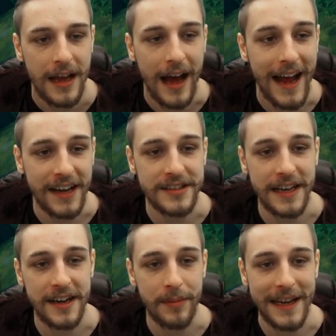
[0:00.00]
I actually
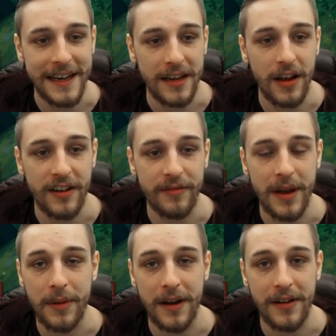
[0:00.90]
ended up eating a lot of
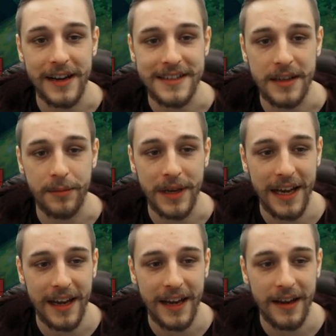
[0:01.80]
my berries at the
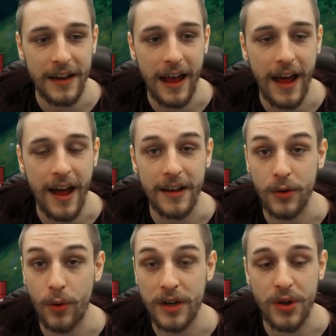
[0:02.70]
beginning. Uh,
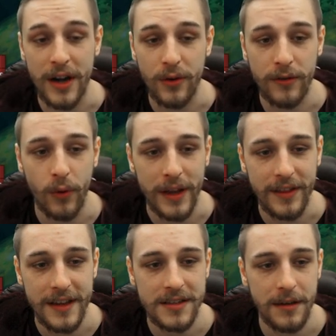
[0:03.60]
you want to try to avoid
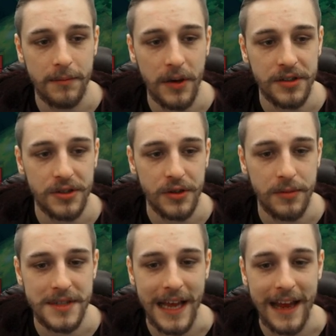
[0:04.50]
this.
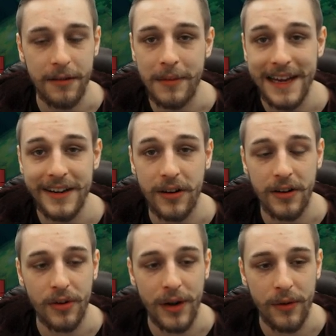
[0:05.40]
Mushrooms and meat are
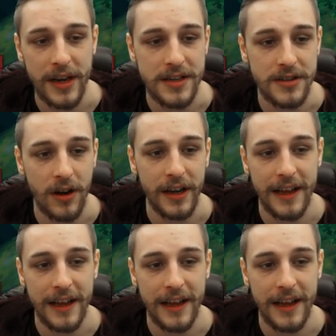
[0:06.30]
a great way to start.